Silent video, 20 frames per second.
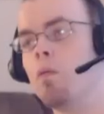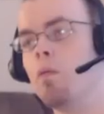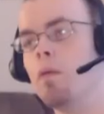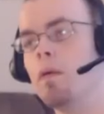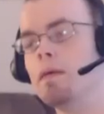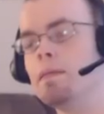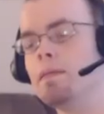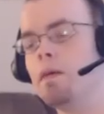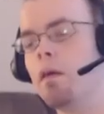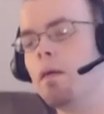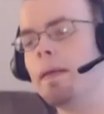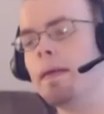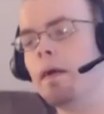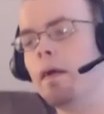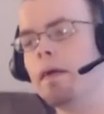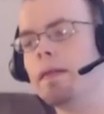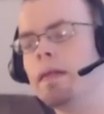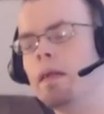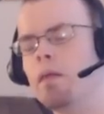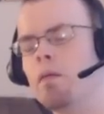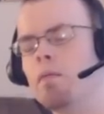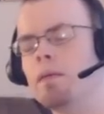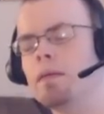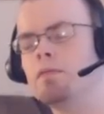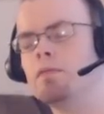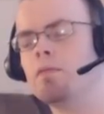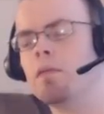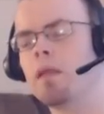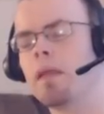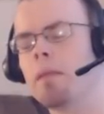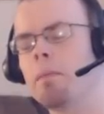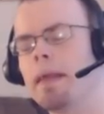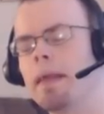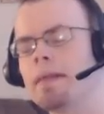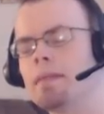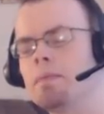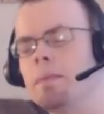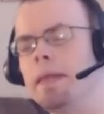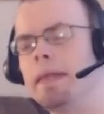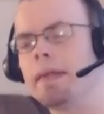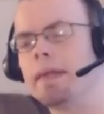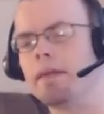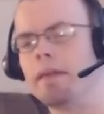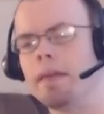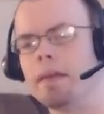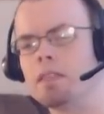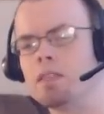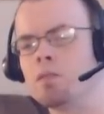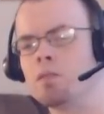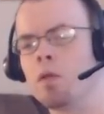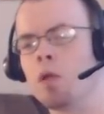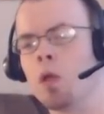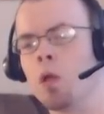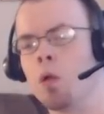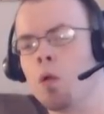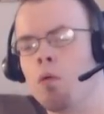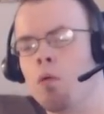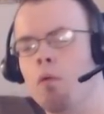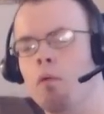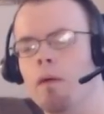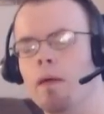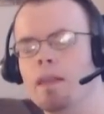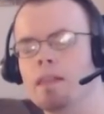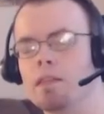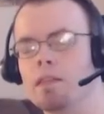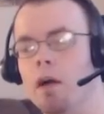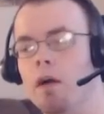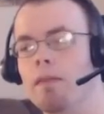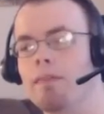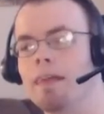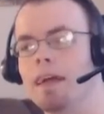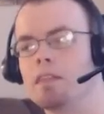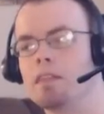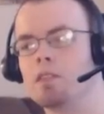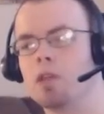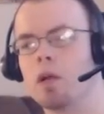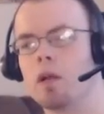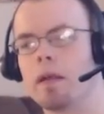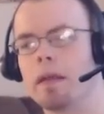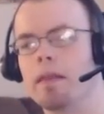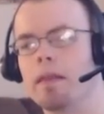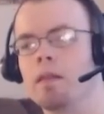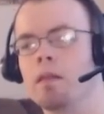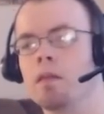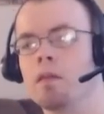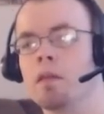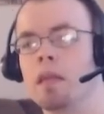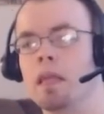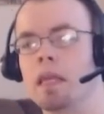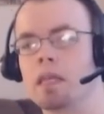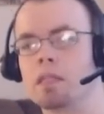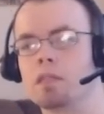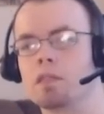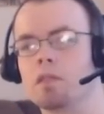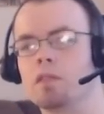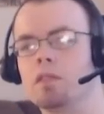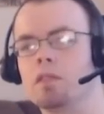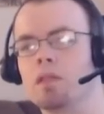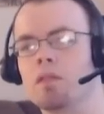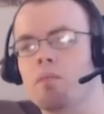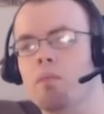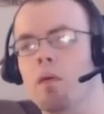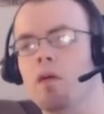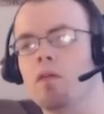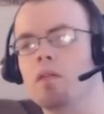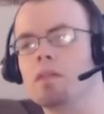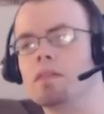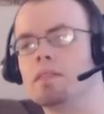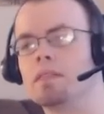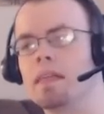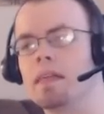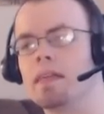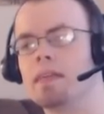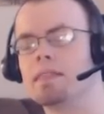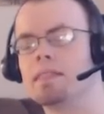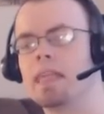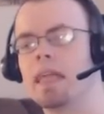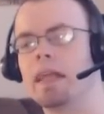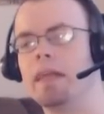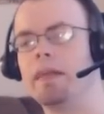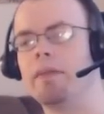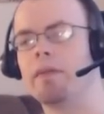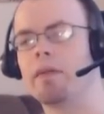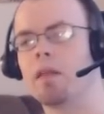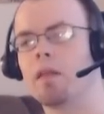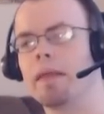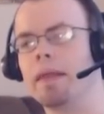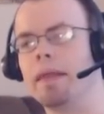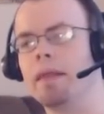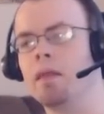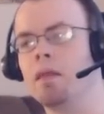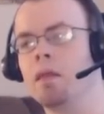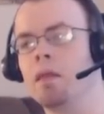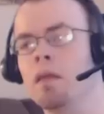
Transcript: was already on here, which really makes me curious what is on that Target exclusive bonus disc that you can only